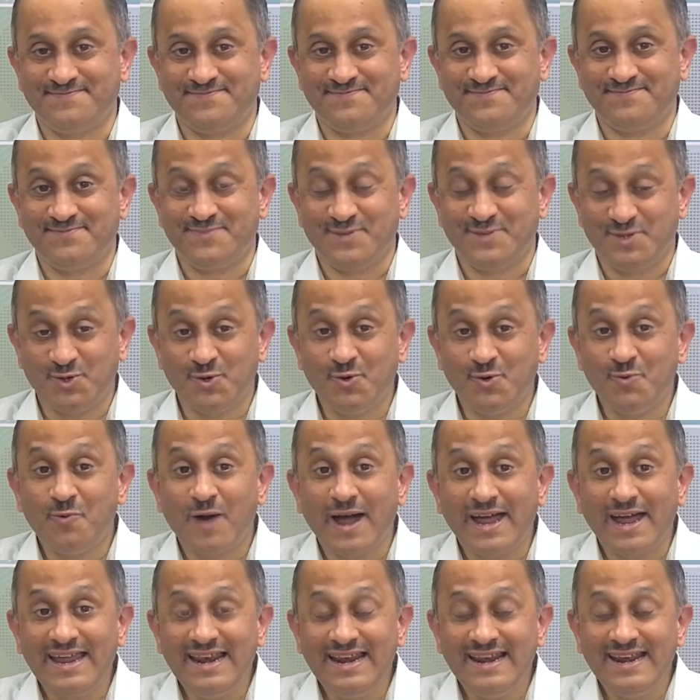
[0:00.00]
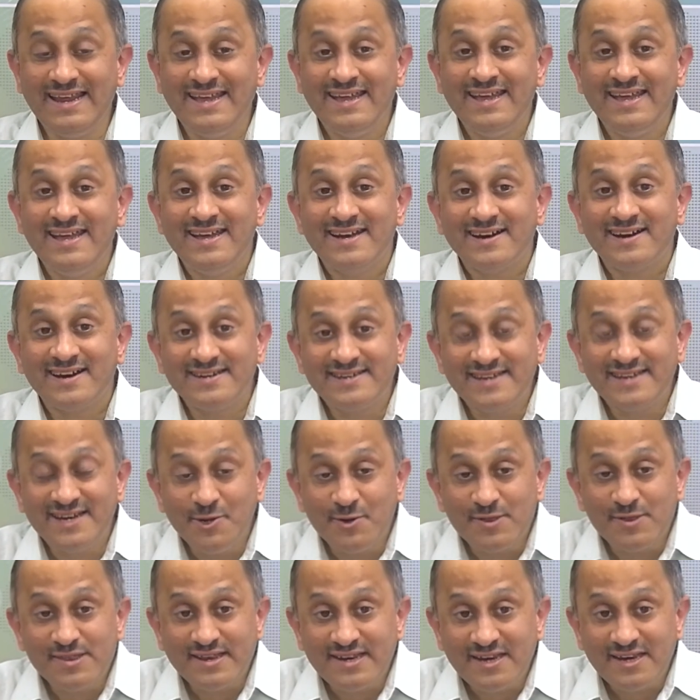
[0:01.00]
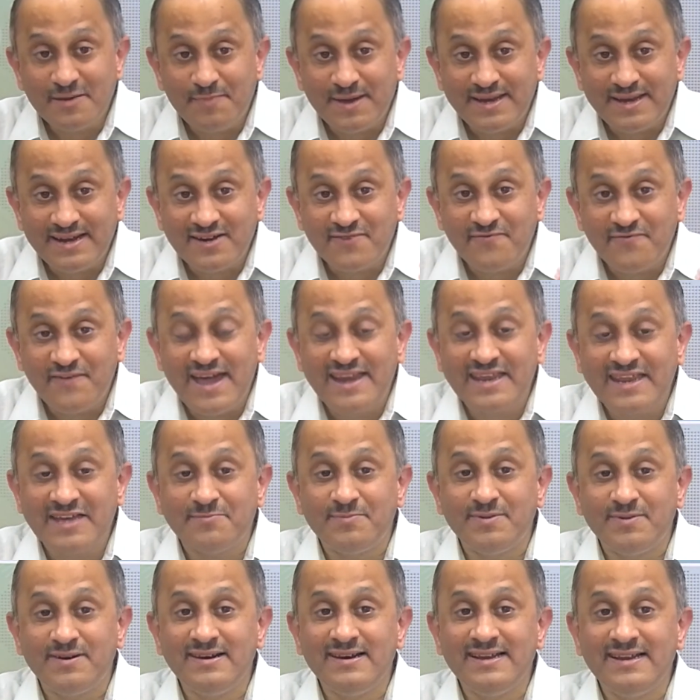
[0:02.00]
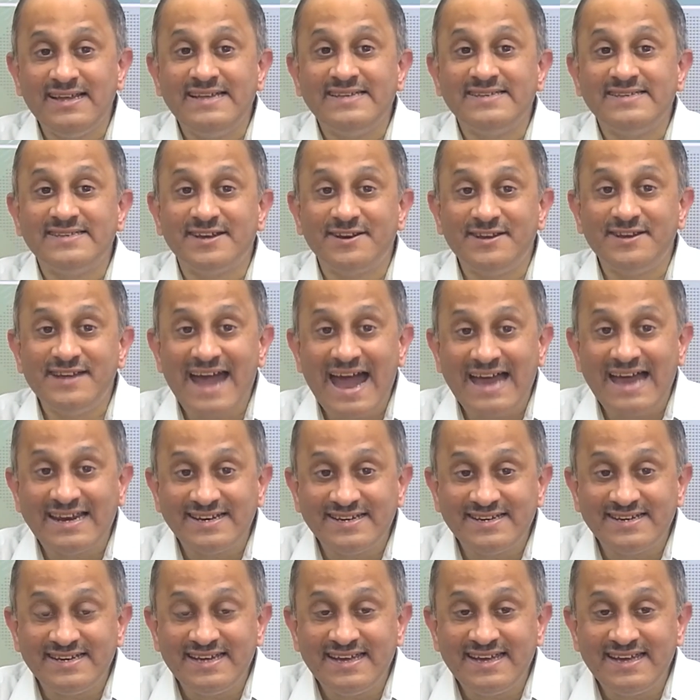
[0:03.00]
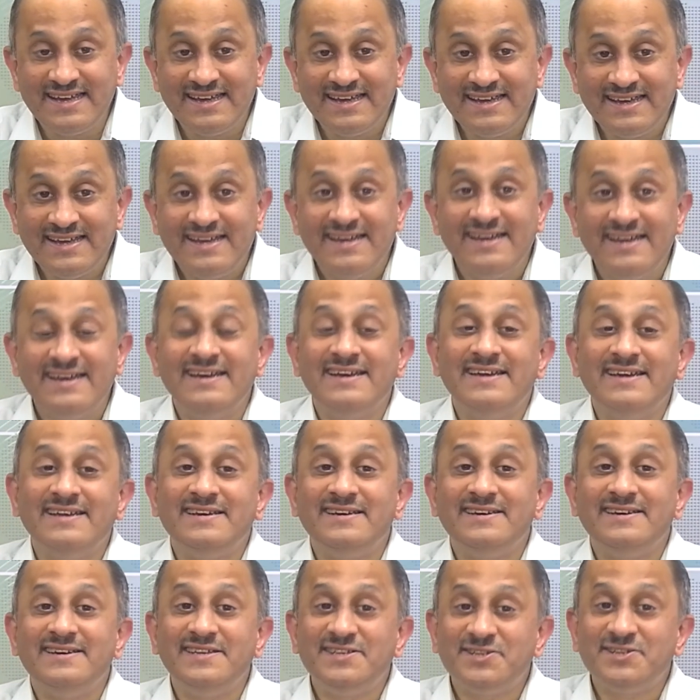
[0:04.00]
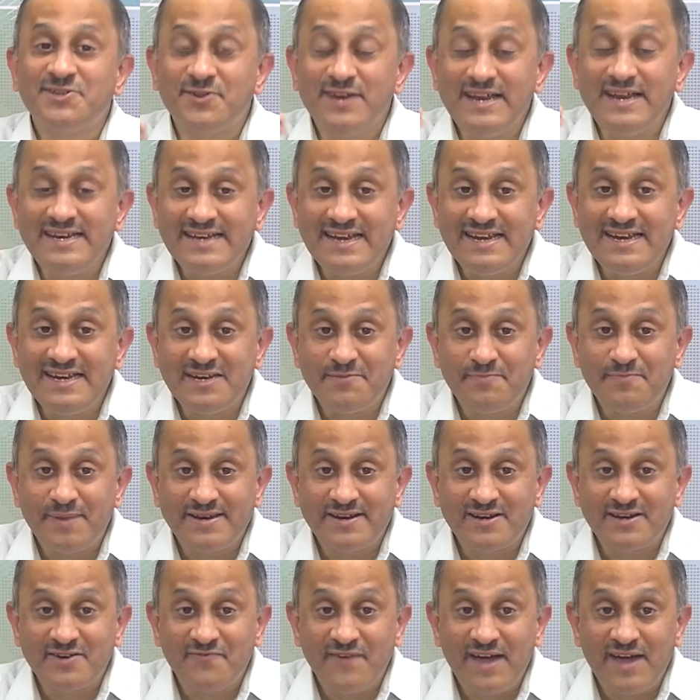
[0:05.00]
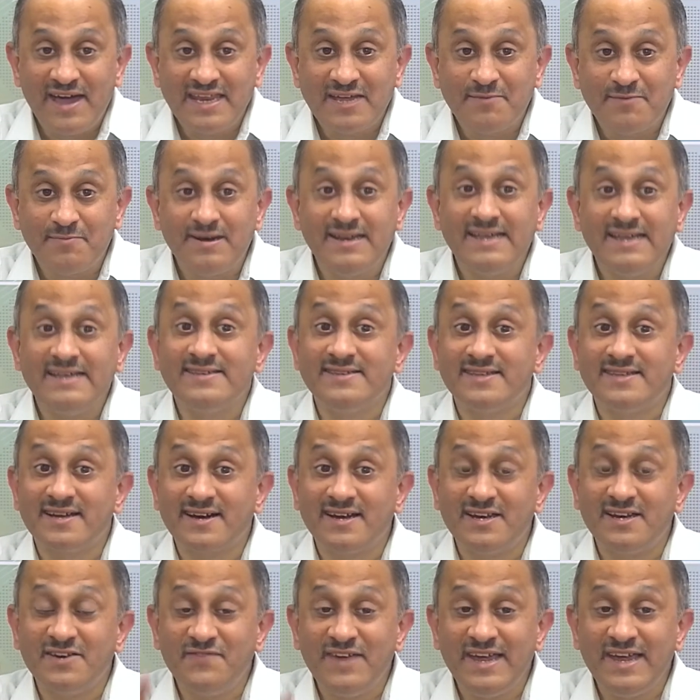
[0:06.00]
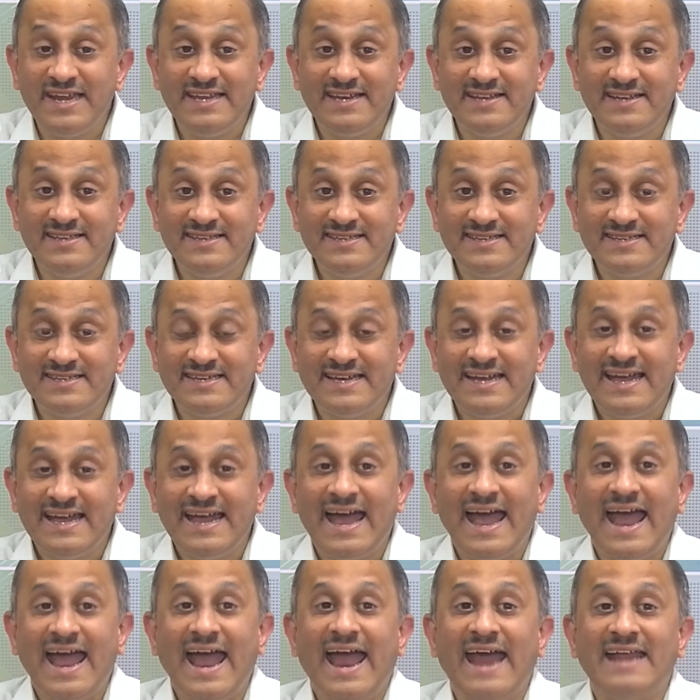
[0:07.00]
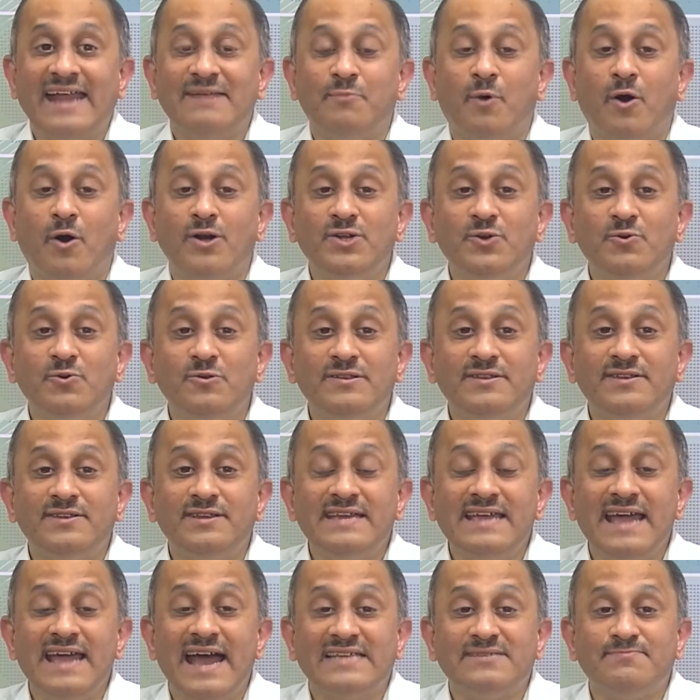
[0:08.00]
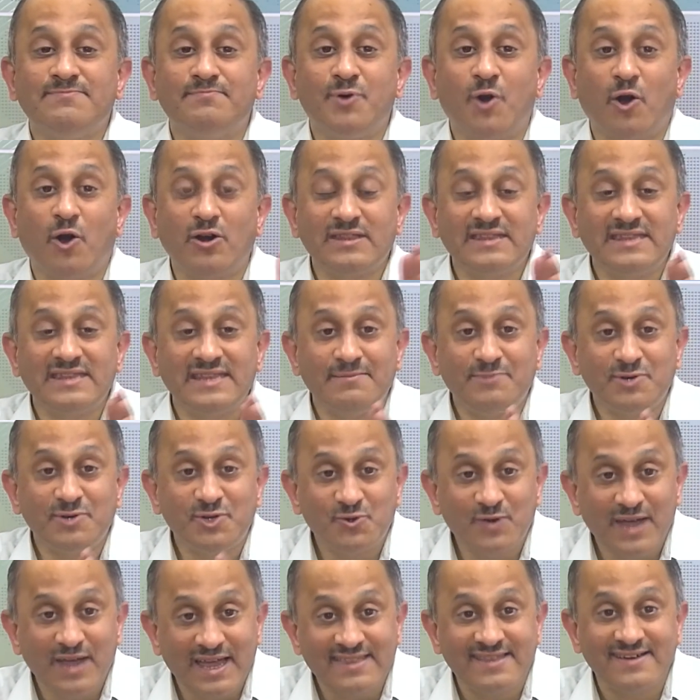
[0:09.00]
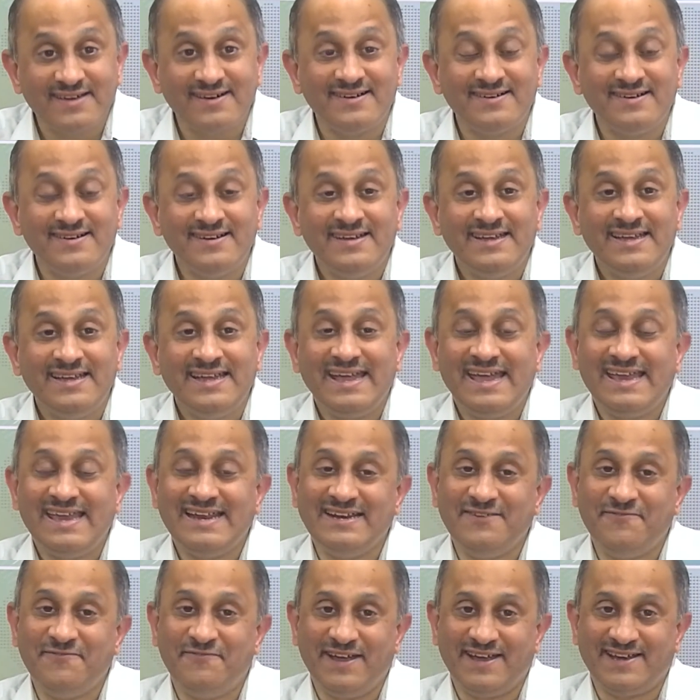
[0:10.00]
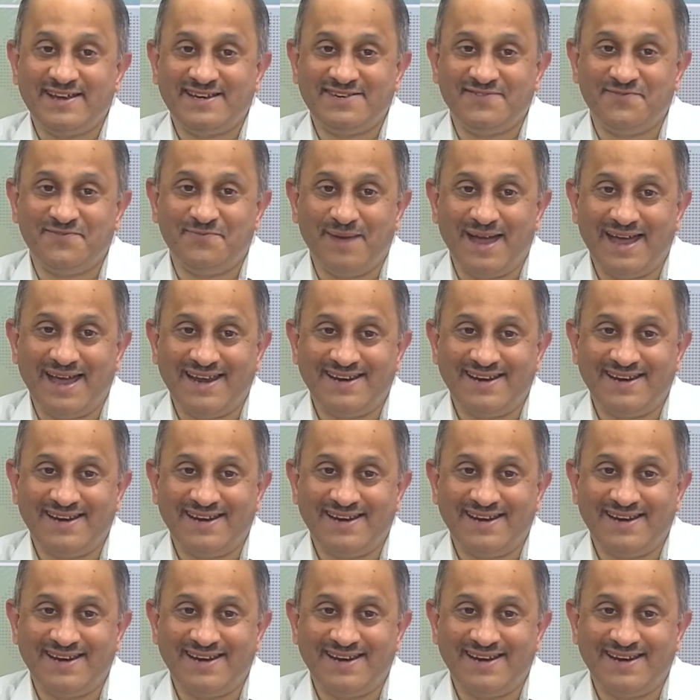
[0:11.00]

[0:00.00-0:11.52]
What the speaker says: So, while continuous independent variable is the reality, discrete independent variable is the convenience, and module 3 has brought them together in an effective manner.